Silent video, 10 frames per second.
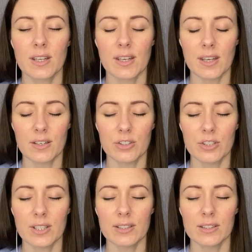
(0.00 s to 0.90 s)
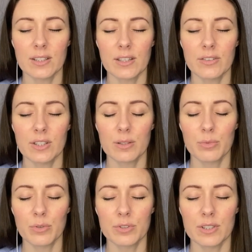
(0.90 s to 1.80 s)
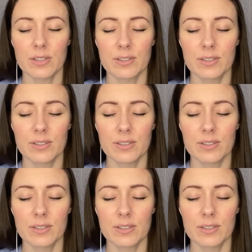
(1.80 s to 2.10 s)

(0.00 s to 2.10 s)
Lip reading: that energy in leaving the body.